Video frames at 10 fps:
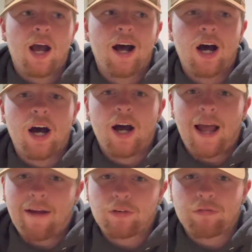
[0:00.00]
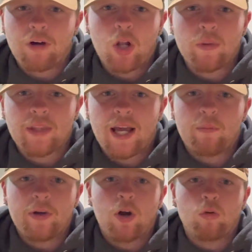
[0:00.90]
After following
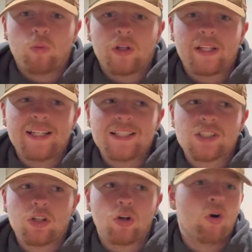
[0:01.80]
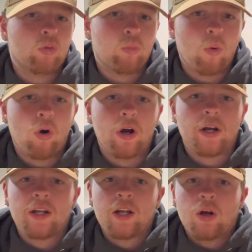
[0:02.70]
that, we go what leads to the Cold
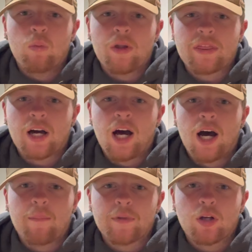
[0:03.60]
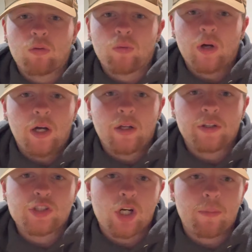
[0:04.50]
War with
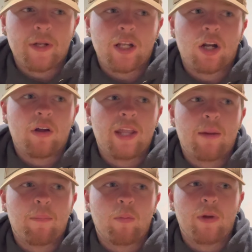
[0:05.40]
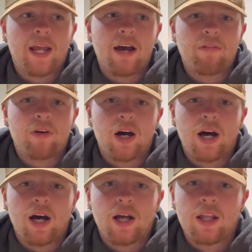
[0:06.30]
Germany and all of that, but we have
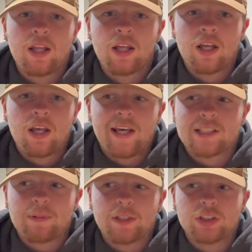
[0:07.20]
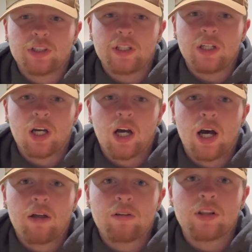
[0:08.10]
especially
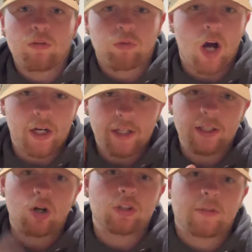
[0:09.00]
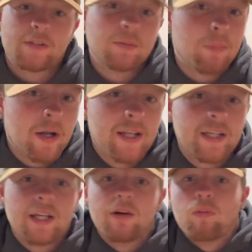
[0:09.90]
the rocket that goes up,
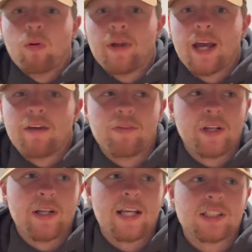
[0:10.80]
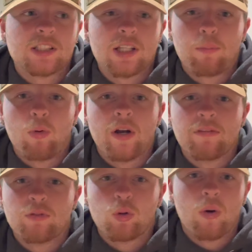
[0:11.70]
Sputnik, and what we have, and it has a subpoint
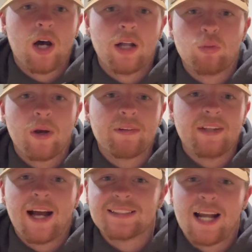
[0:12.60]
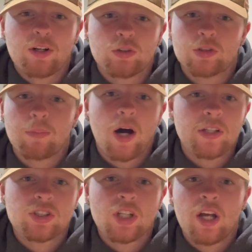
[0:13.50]
of Dwight D. Eisenhower's
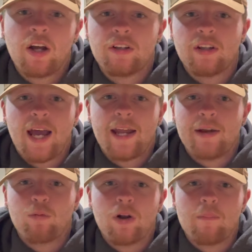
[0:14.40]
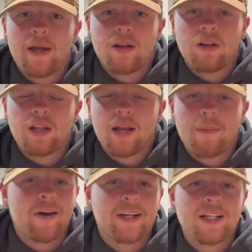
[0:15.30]
response to that, and what led
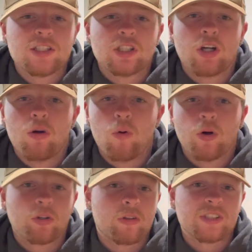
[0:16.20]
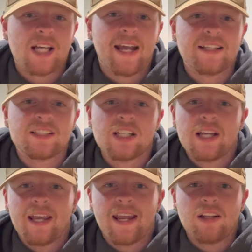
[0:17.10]
Americans to go more towards science
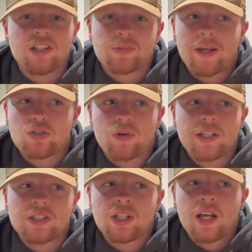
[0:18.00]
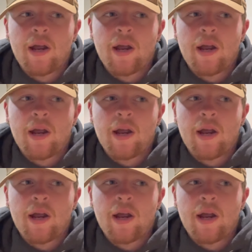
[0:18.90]
and the space race.